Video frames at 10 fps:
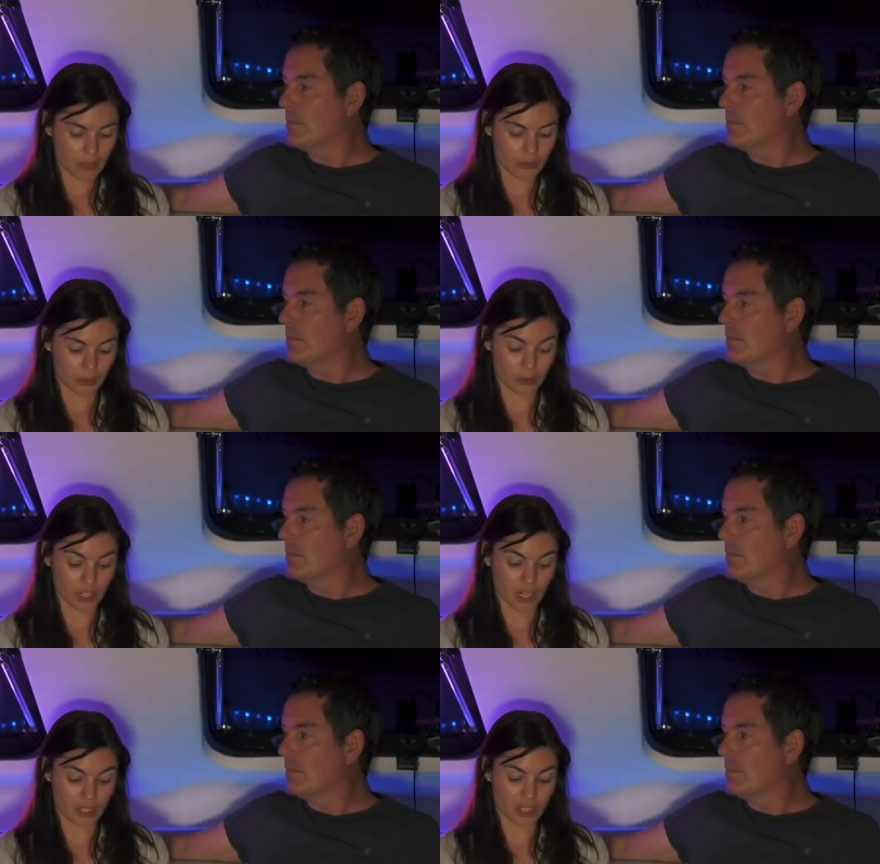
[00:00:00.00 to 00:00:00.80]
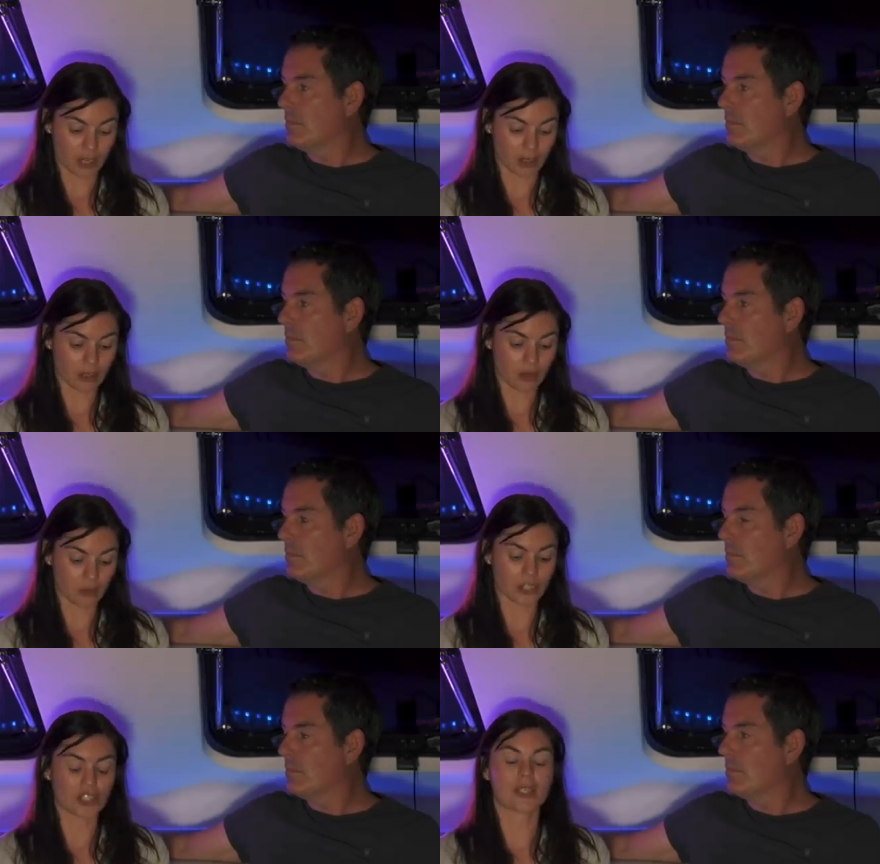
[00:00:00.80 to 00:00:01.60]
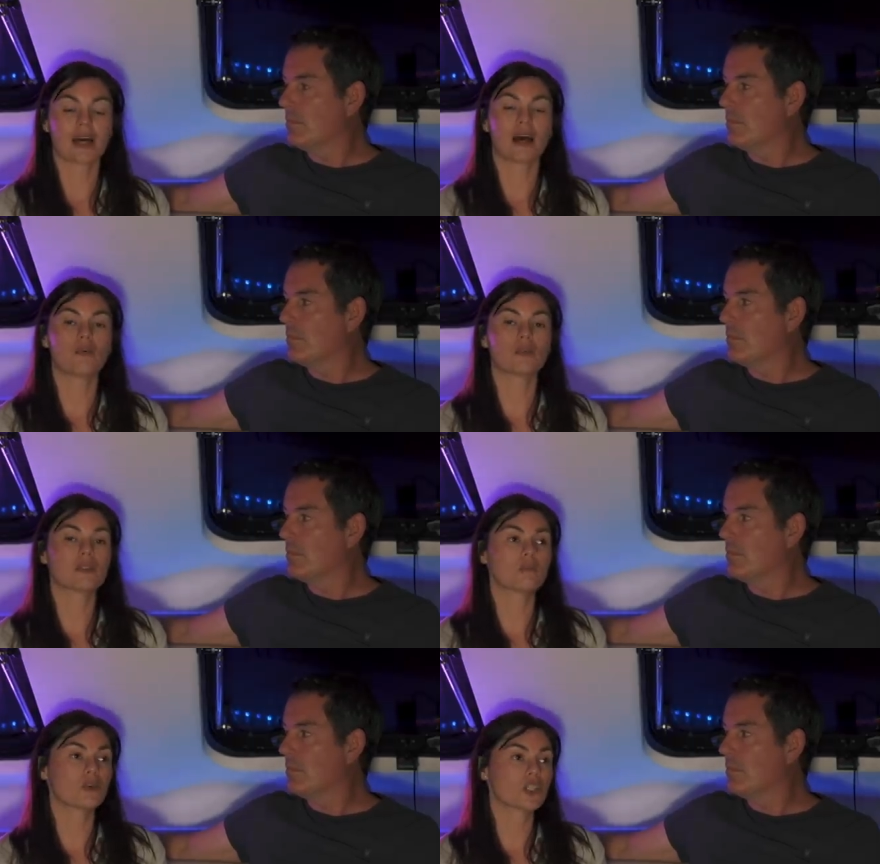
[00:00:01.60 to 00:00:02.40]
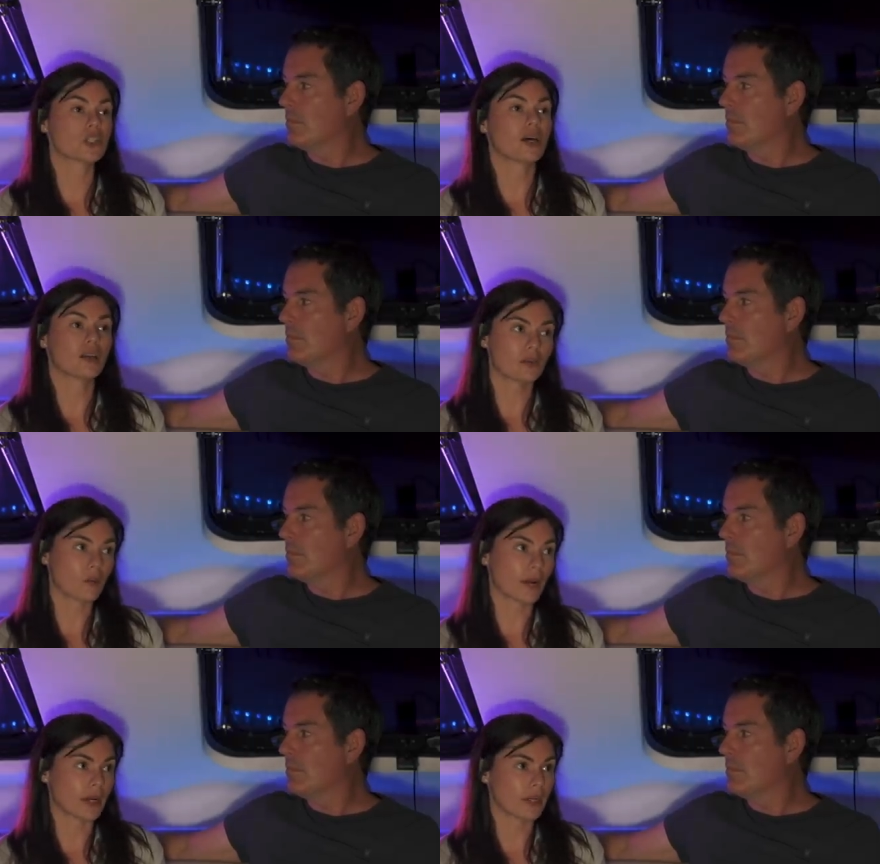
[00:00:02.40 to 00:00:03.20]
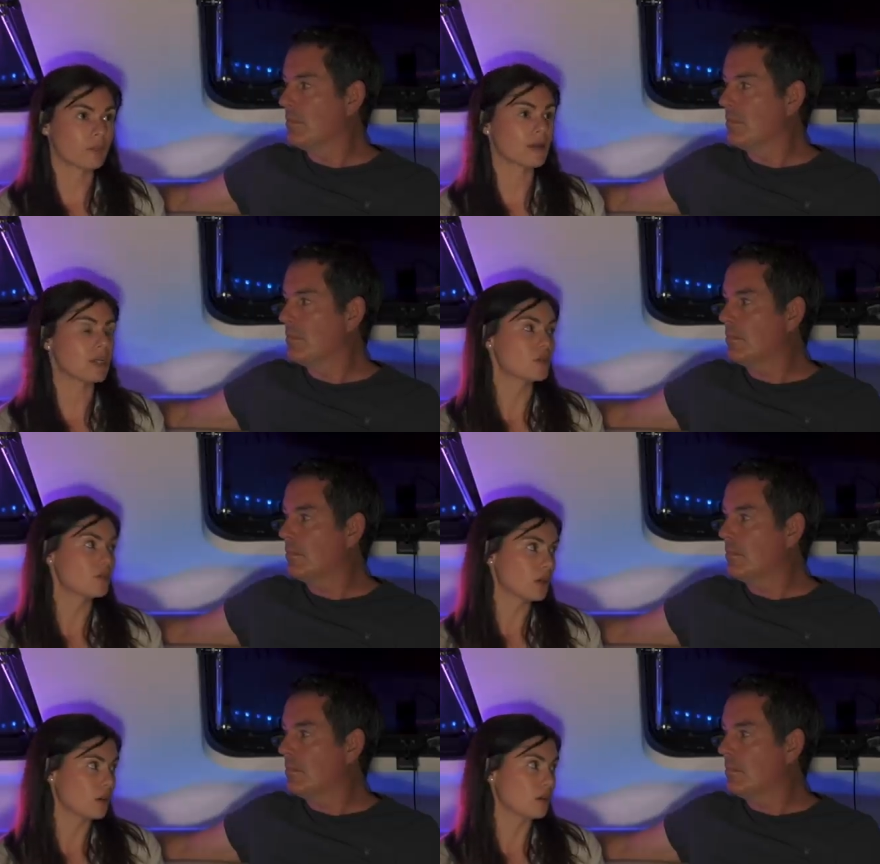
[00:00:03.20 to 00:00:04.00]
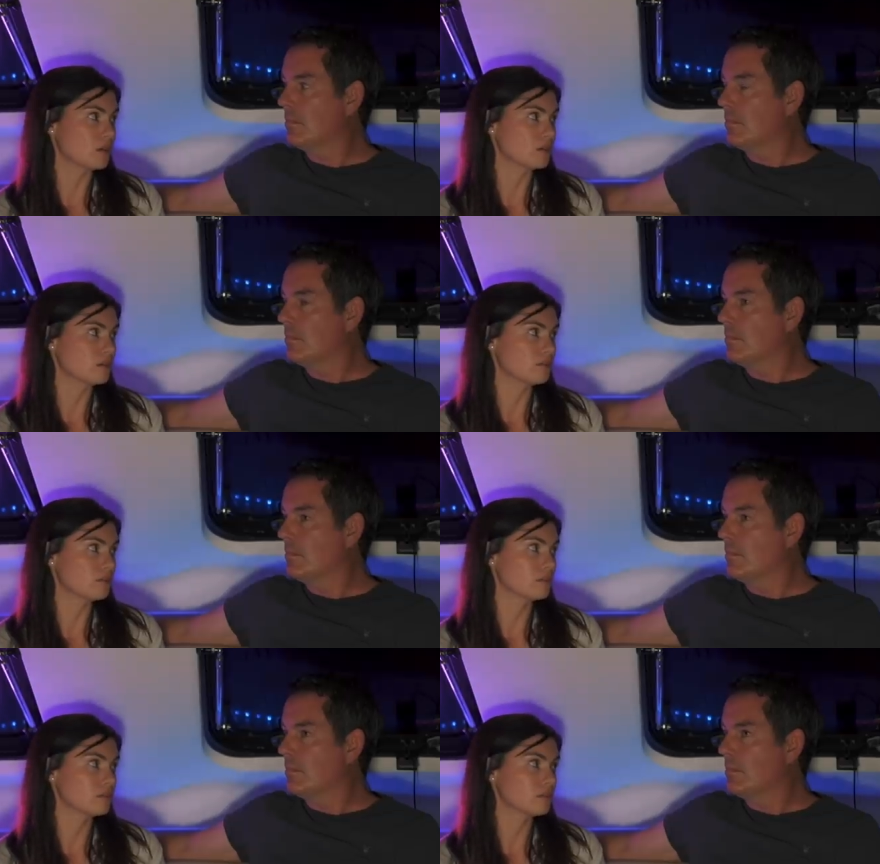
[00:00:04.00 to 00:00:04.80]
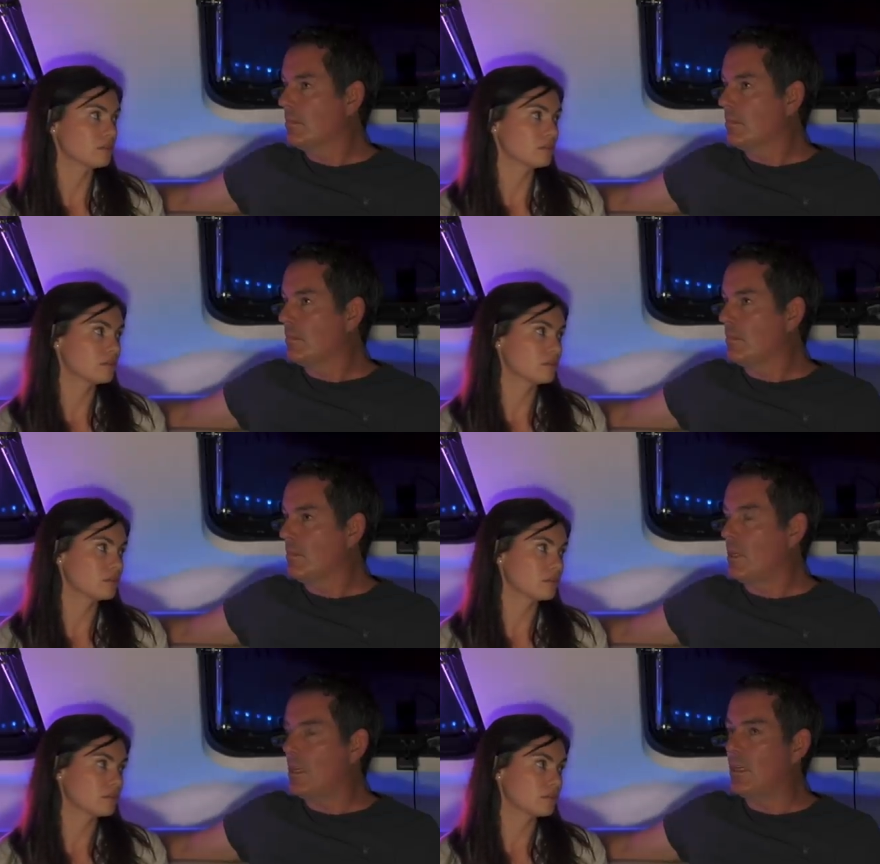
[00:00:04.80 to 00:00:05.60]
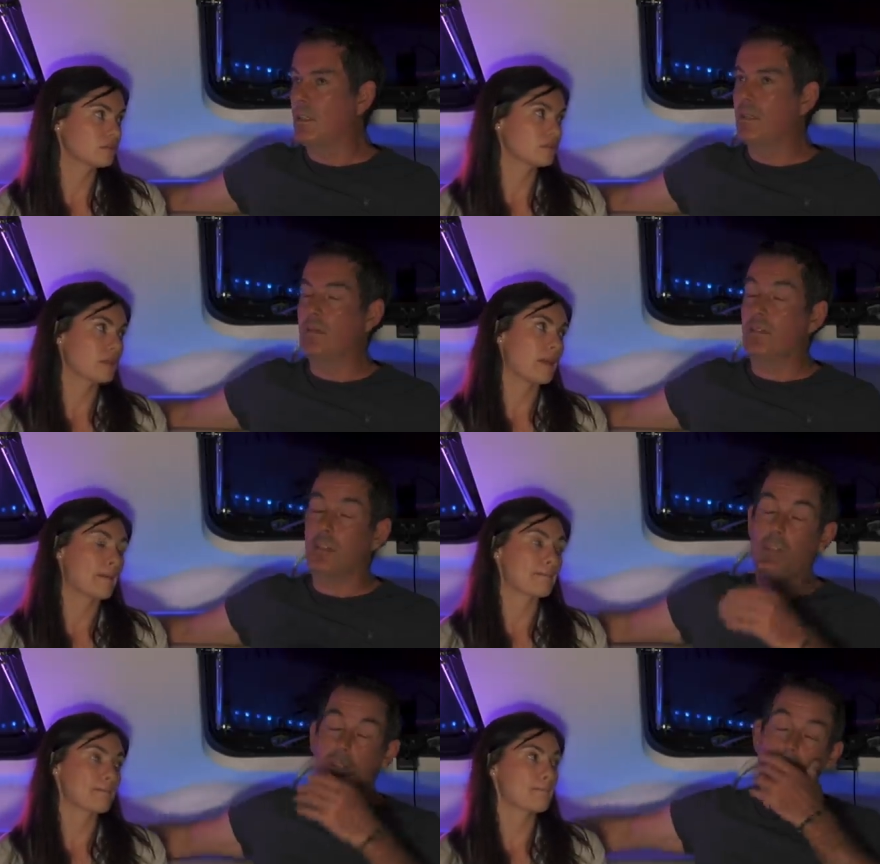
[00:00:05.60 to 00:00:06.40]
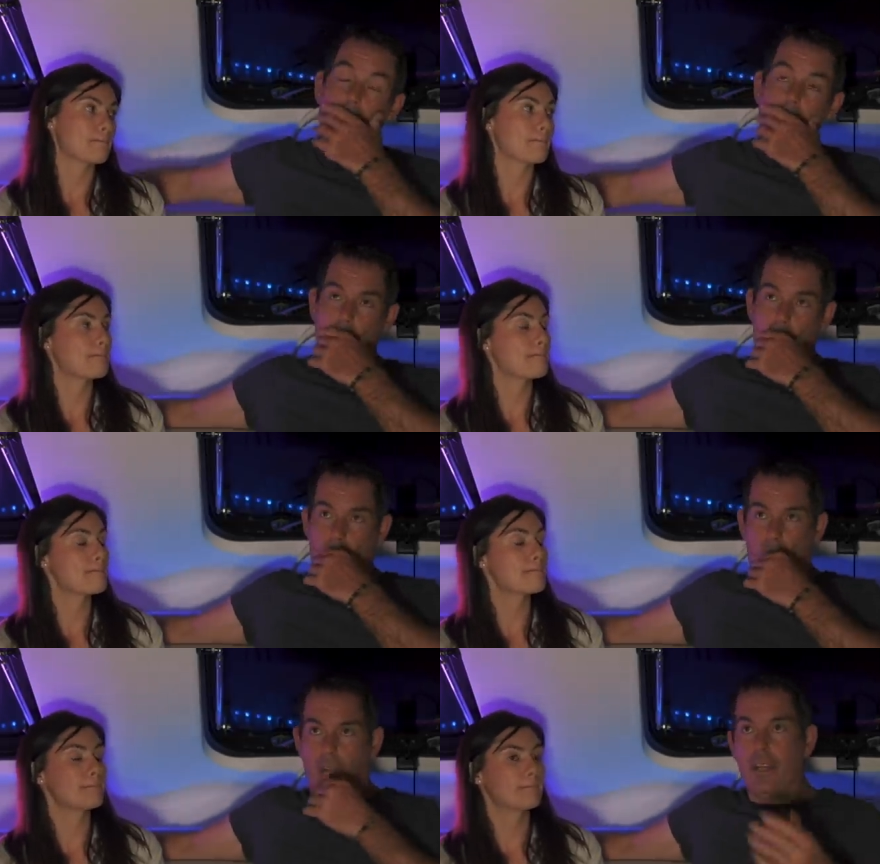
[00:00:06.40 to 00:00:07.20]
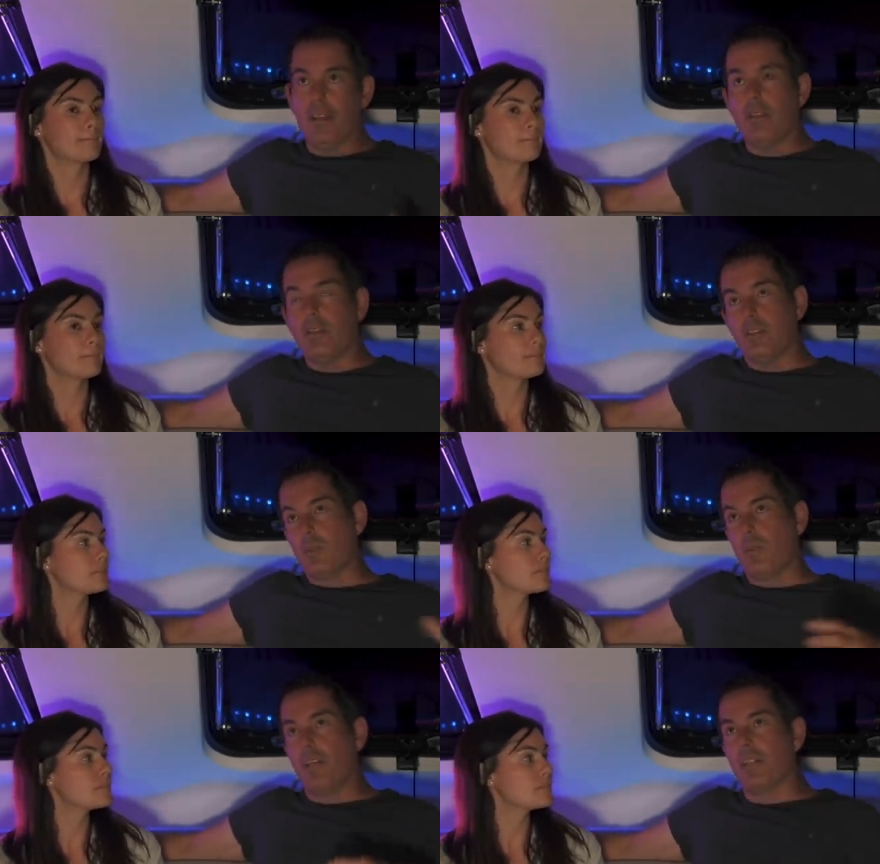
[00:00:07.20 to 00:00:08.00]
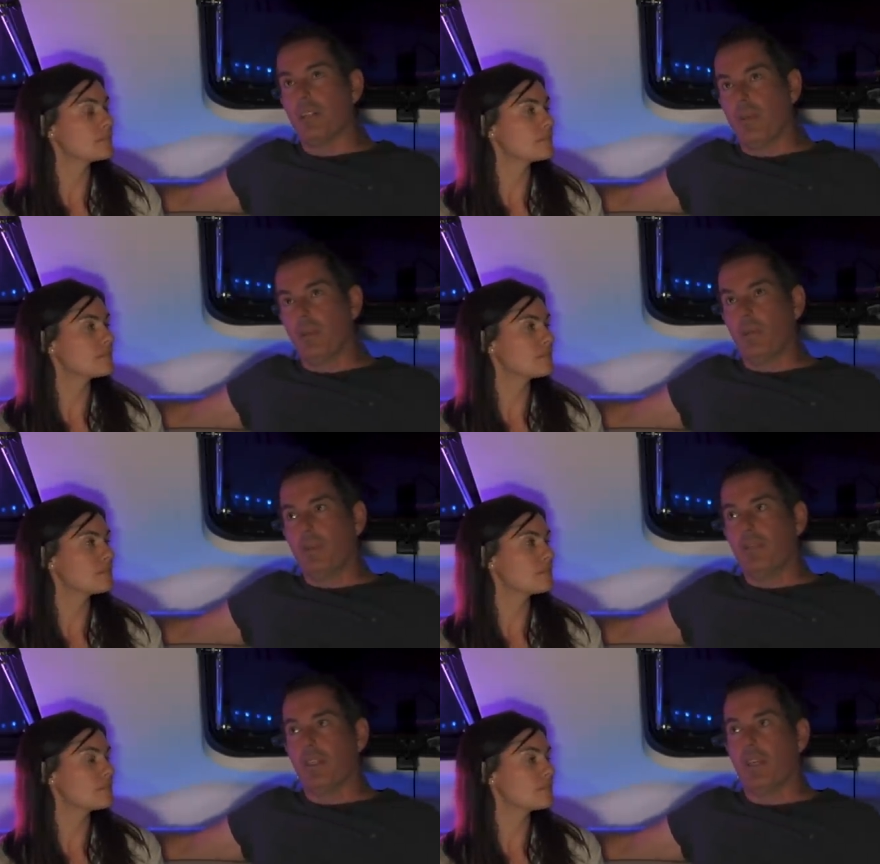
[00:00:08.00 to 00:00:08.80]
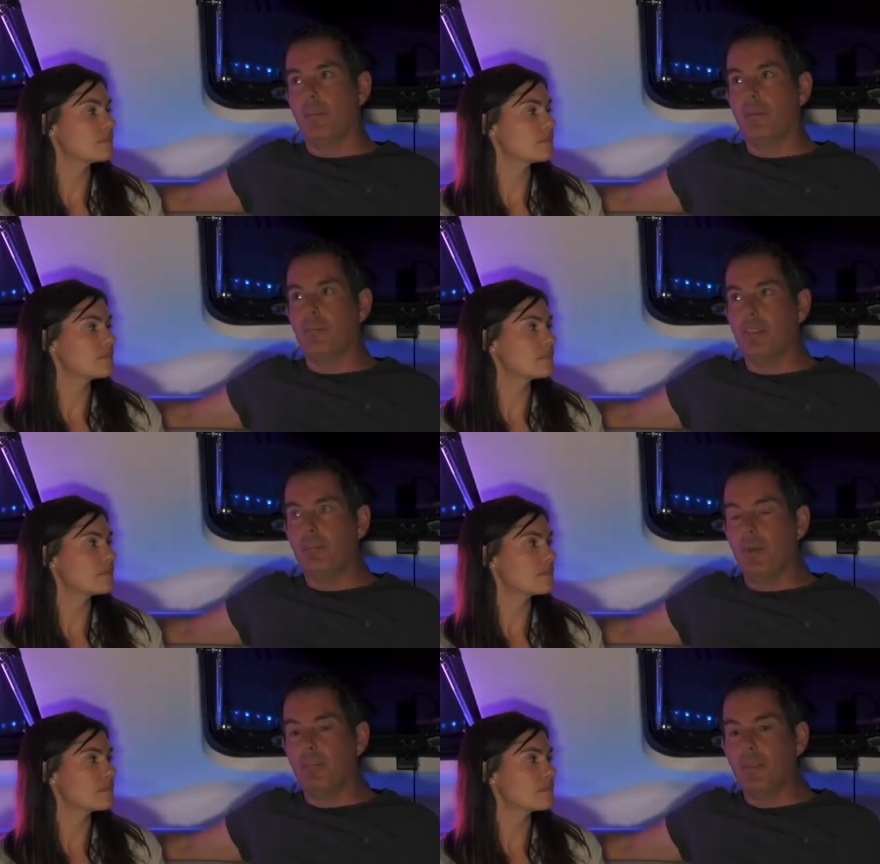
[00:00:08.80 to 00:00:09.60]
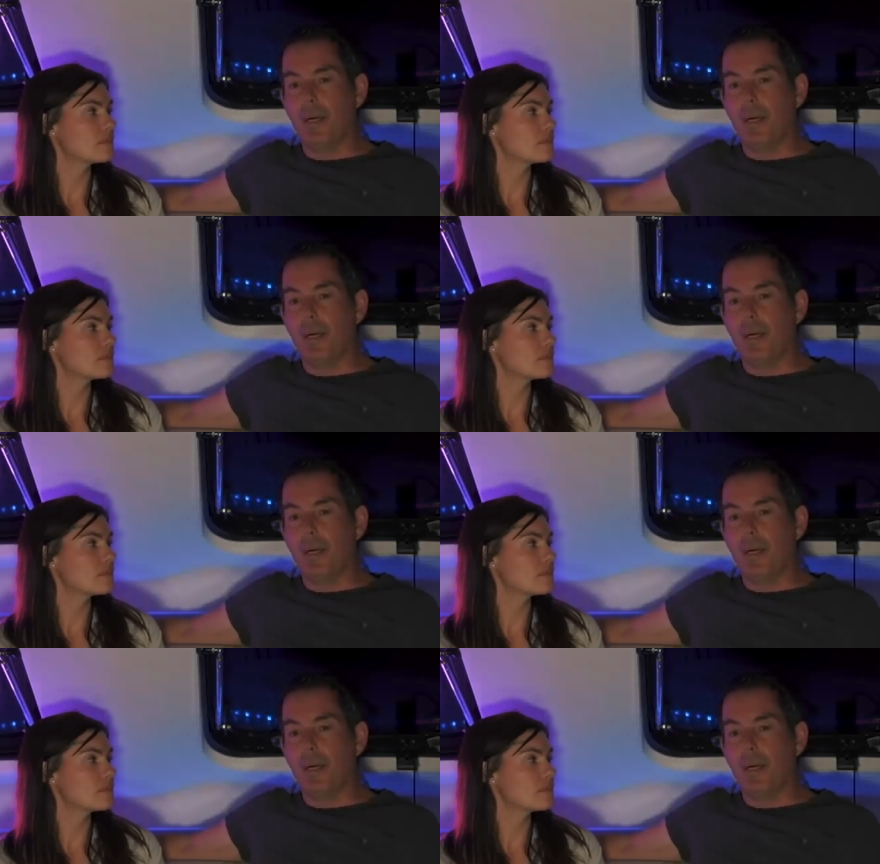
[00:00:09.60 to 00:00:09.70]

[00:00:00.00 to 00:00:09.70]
Speaker 1: from Jack Chen, which is how was the motion underway compared to a monohull?
Speaker 2: Uh, so, in, since we've had this boat, we've done a couple of pretty bumpy